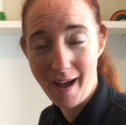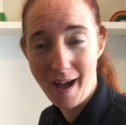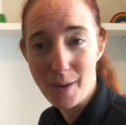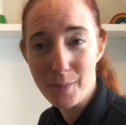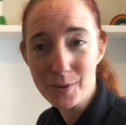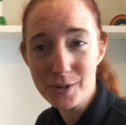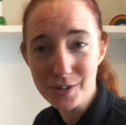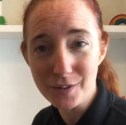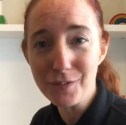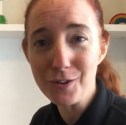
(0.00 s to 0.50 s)
I
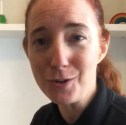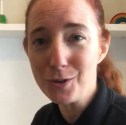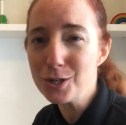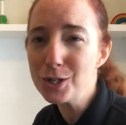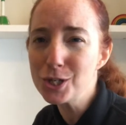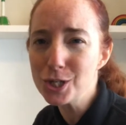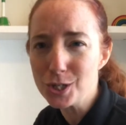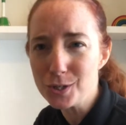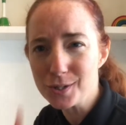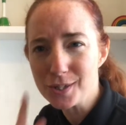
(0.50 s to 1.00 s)
wonder if you
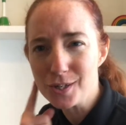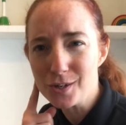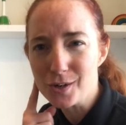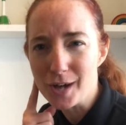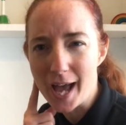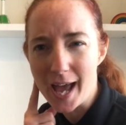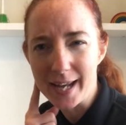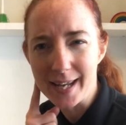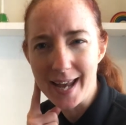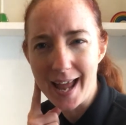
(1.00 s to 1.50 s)
can choose in your
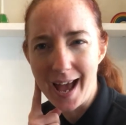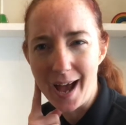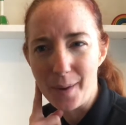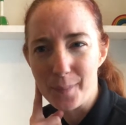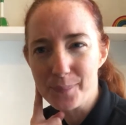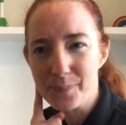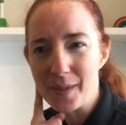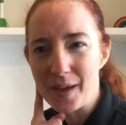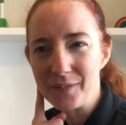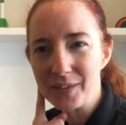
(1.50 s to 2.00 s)
head
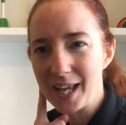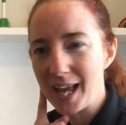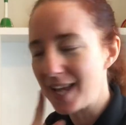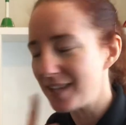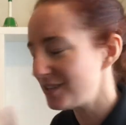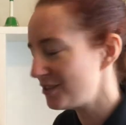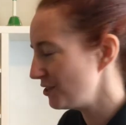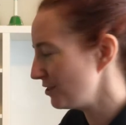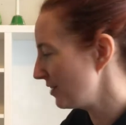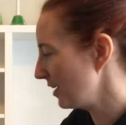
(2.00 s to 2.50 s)
now. Have a
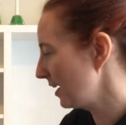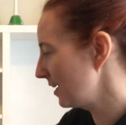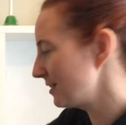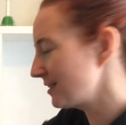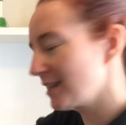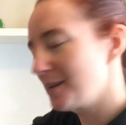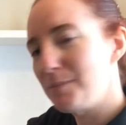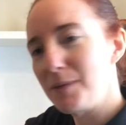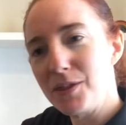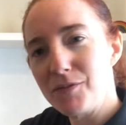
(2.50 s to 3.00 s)
guess. Do you think it's
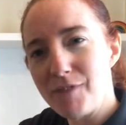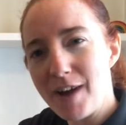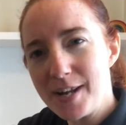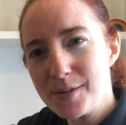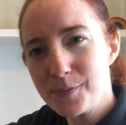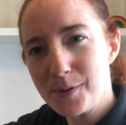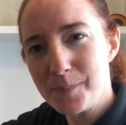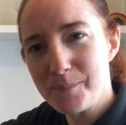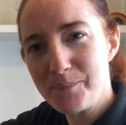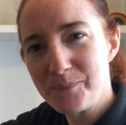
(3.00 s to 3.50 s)
going to be the
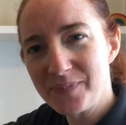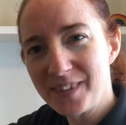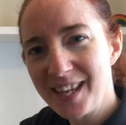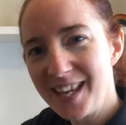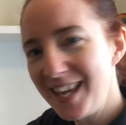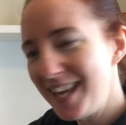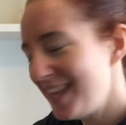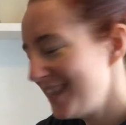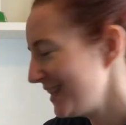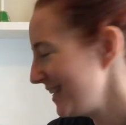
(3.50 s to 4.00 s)
red one,
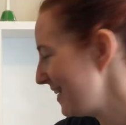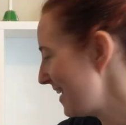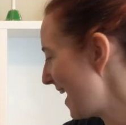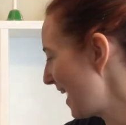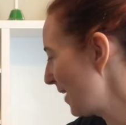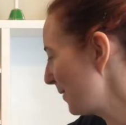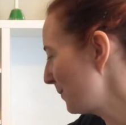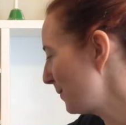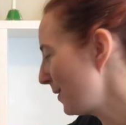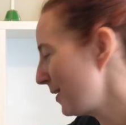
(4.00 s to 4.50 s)
the
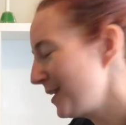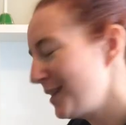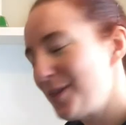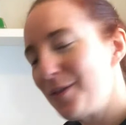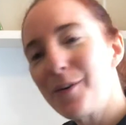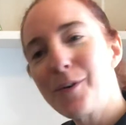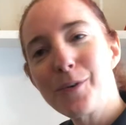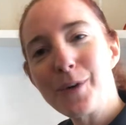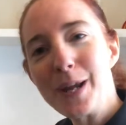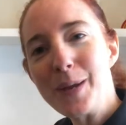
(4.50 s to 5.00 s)
yellow one,
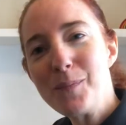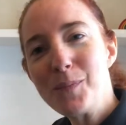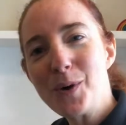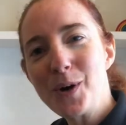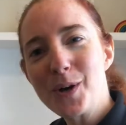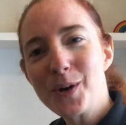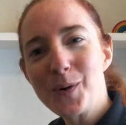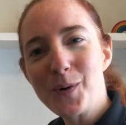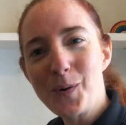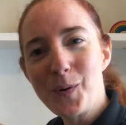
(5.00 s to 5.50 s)
the green
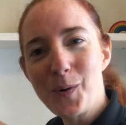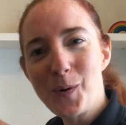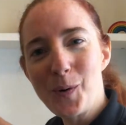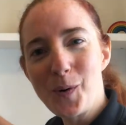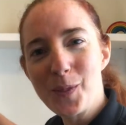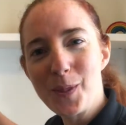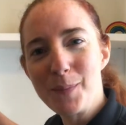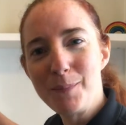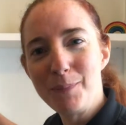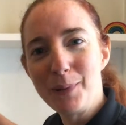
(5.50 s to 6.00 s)
one,
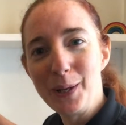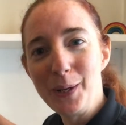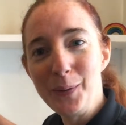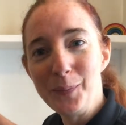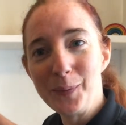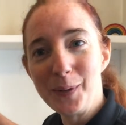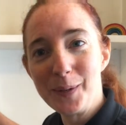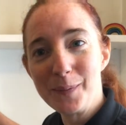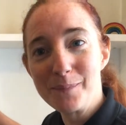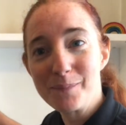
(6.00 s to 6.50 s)
or the blue
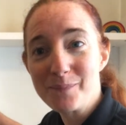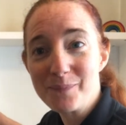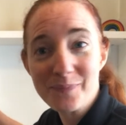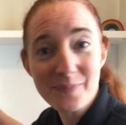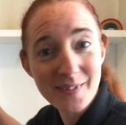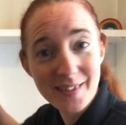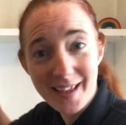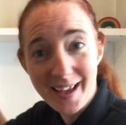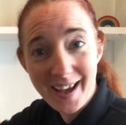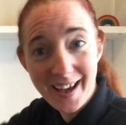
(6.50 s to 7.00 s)
one?
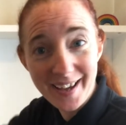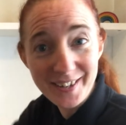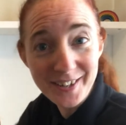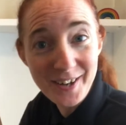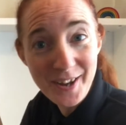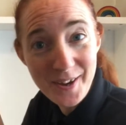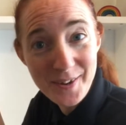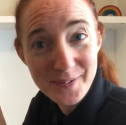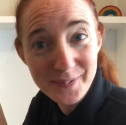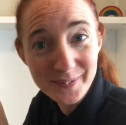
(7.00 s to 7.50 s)
I don't
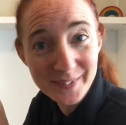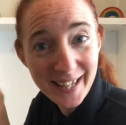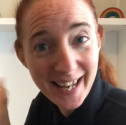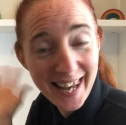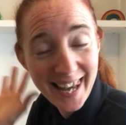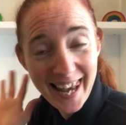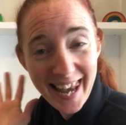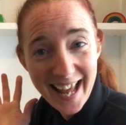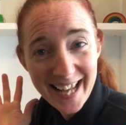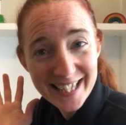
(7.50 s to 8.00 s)
know.
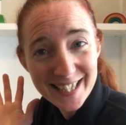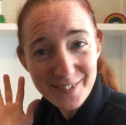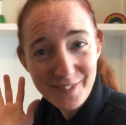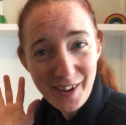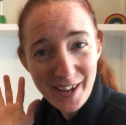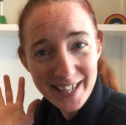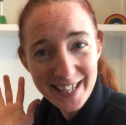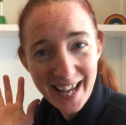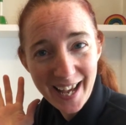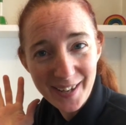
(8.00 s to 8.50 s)
Let's
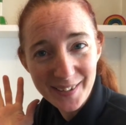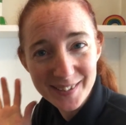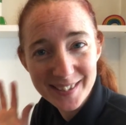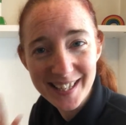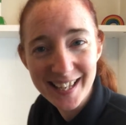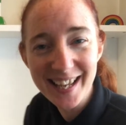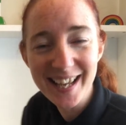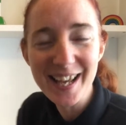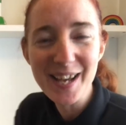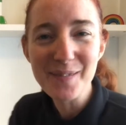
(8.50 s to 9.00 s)
find out.
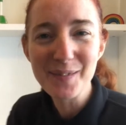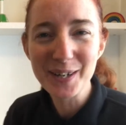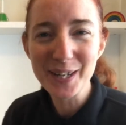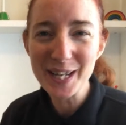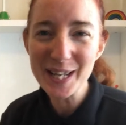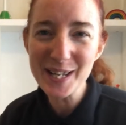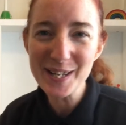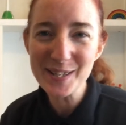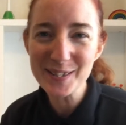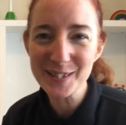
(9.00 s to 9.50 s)
We're
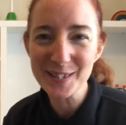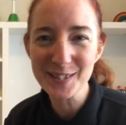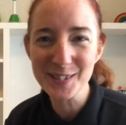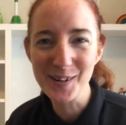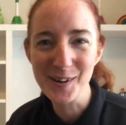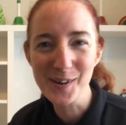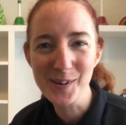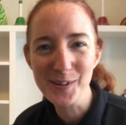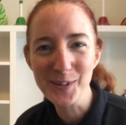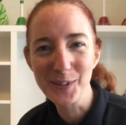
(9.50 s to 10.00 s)
going to use a
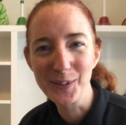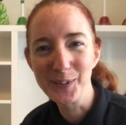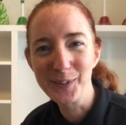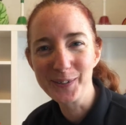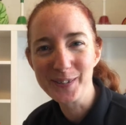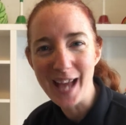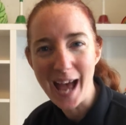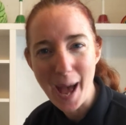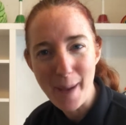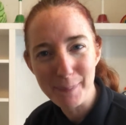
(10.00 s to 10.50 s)
song
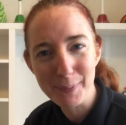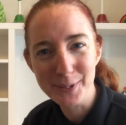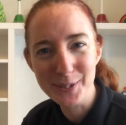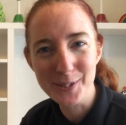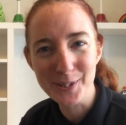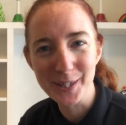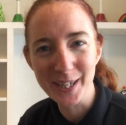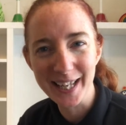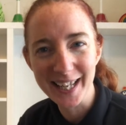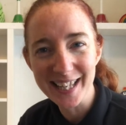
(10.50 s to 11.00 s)
called Apple
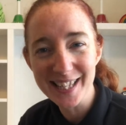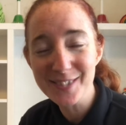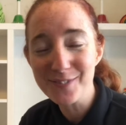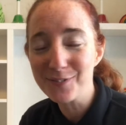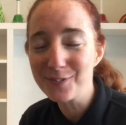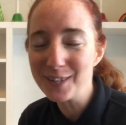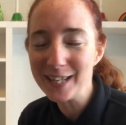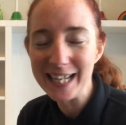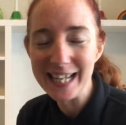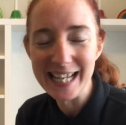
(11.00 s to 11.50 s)
Tree. It's
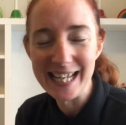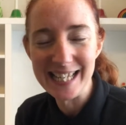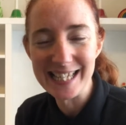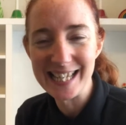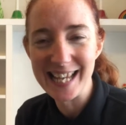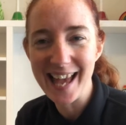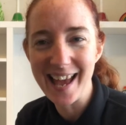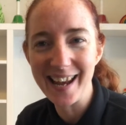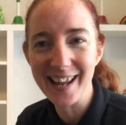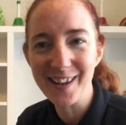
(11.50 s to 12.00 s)
really
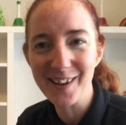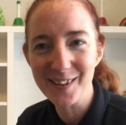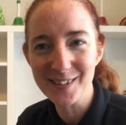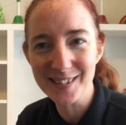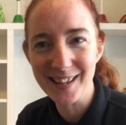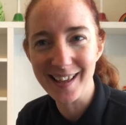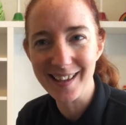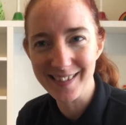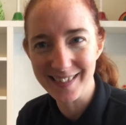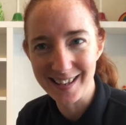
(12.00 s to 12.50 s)
easy and it goes
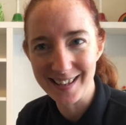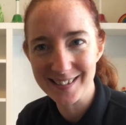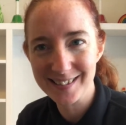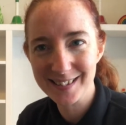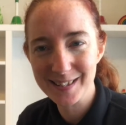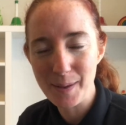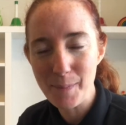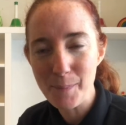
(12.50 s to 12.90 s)
like this.